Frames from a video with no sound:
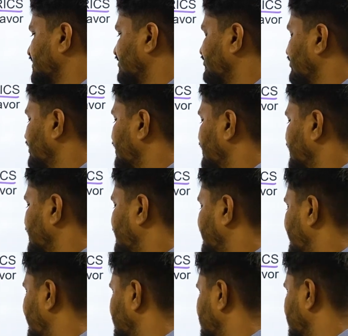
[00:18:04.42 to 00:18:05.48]
of
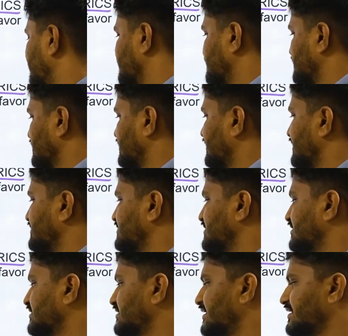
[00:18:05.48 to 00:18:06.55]
India's digital
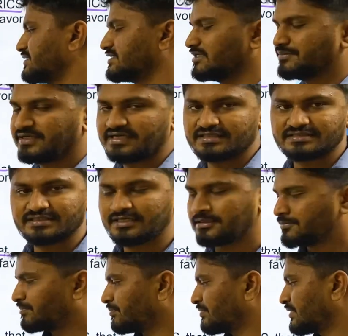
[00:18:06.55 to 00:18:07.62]
currency, that is CBDC,
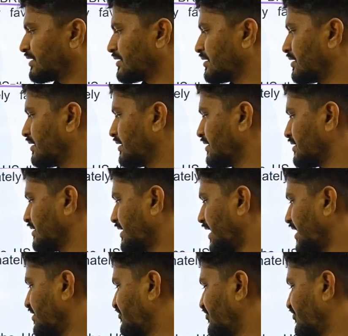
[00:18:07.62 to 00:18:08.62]
and